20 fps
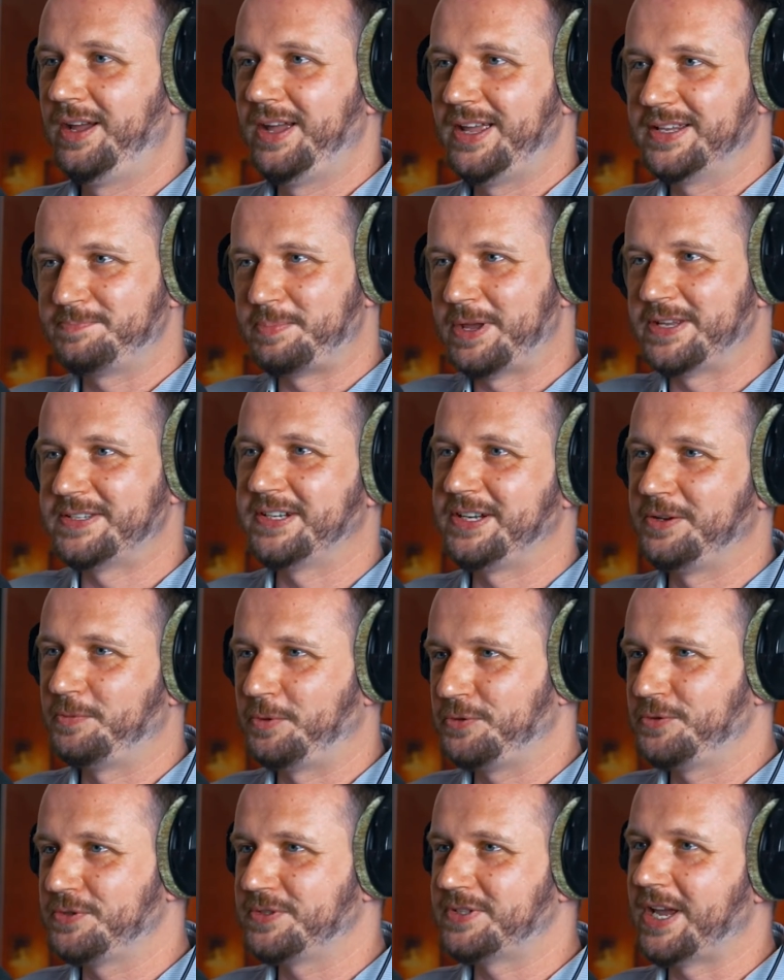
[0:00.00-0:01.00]
It's basically
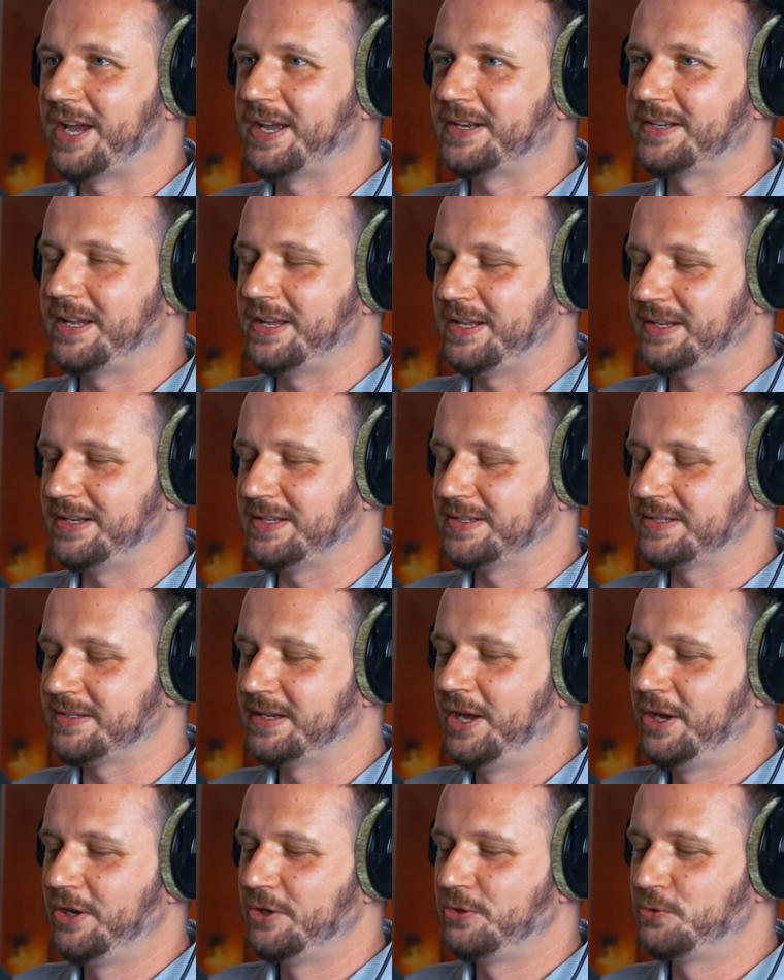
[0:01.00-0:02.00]
what you said. It is
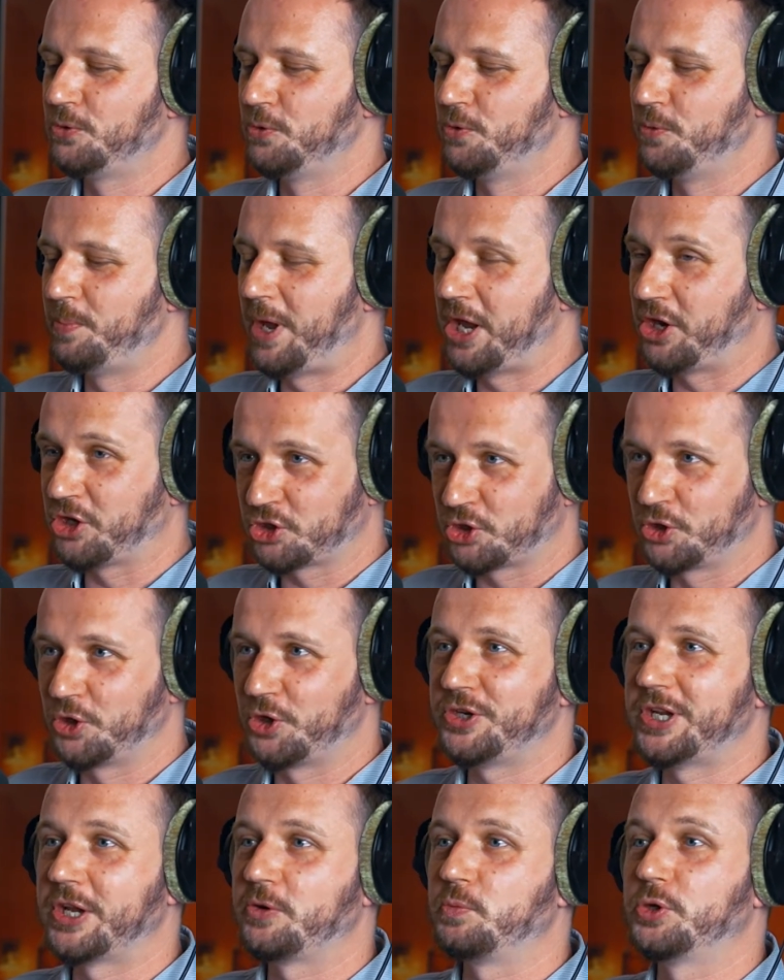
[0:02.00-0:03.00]
to make
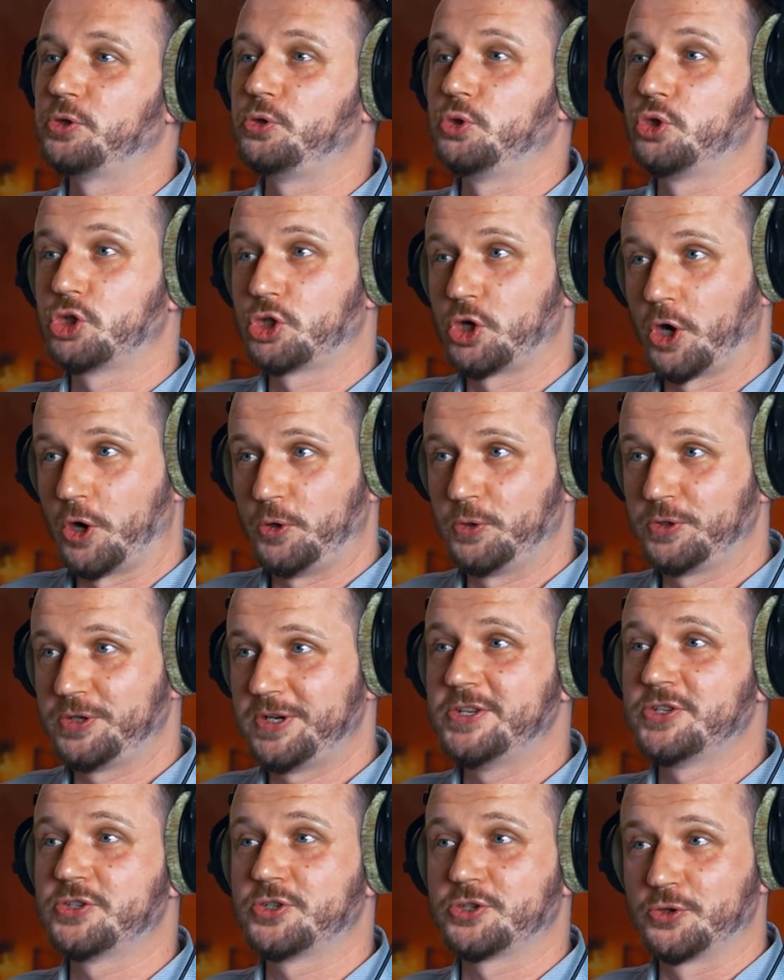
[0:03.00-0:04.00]
sure that what you showed
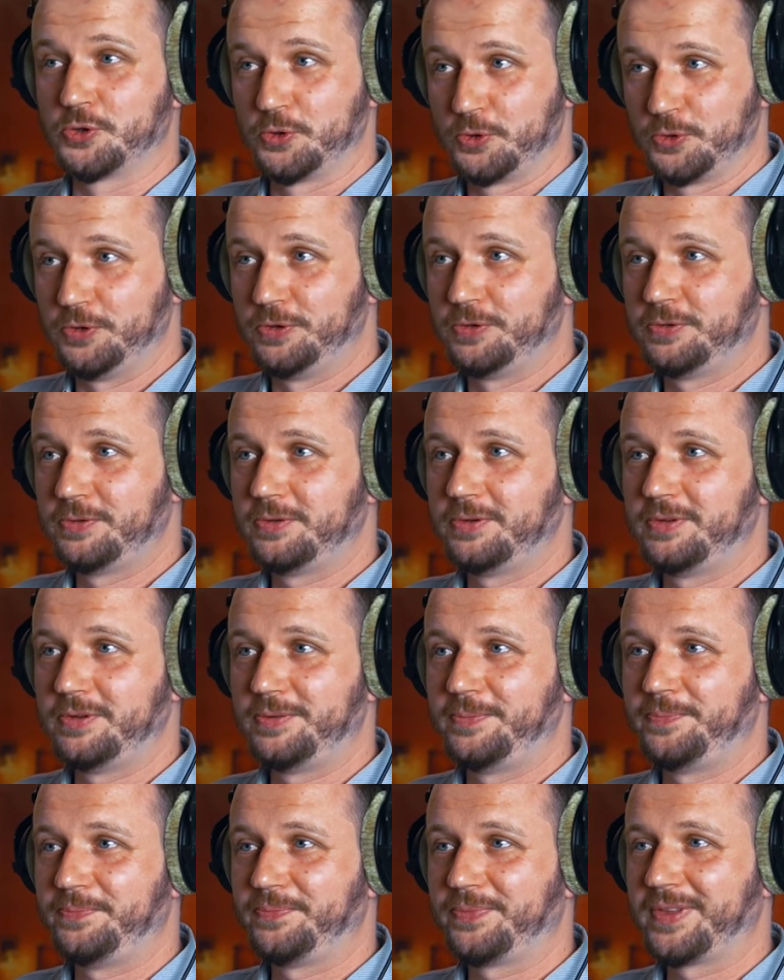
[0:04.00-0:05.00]
is true
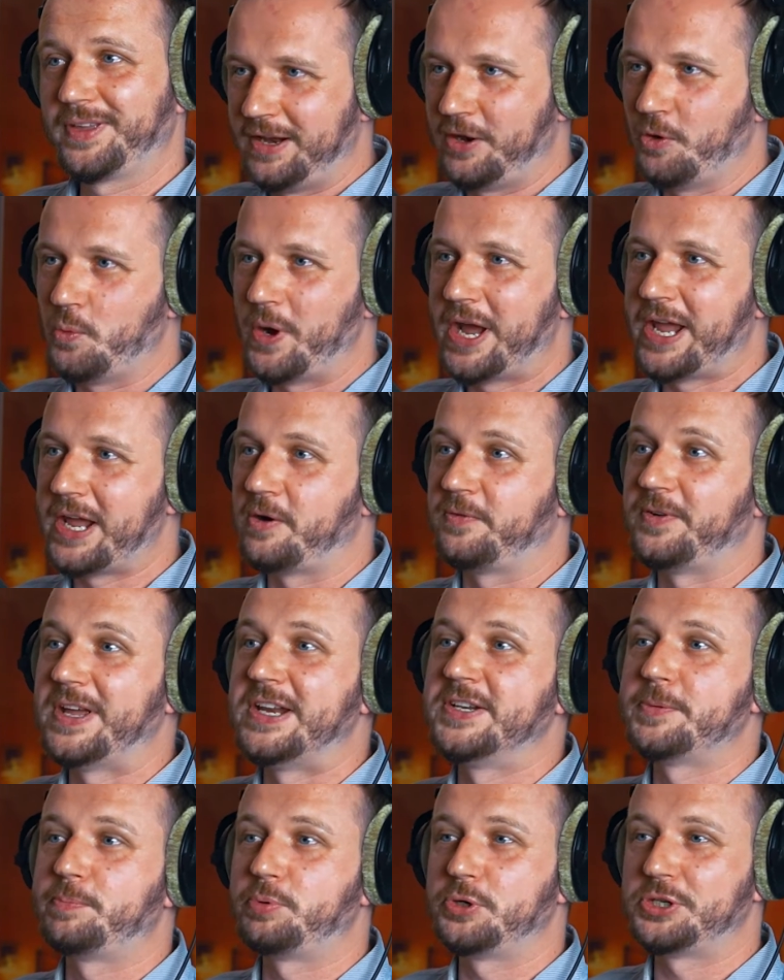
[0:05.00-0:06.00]
mm. in a way of
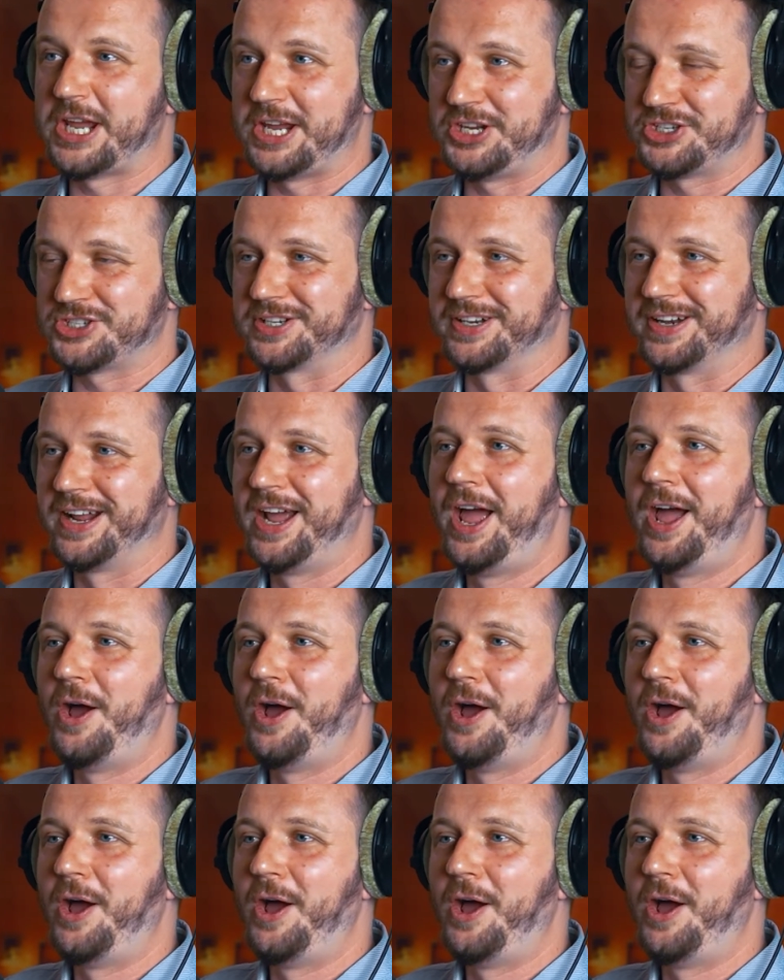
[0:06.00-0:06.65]
interpretation.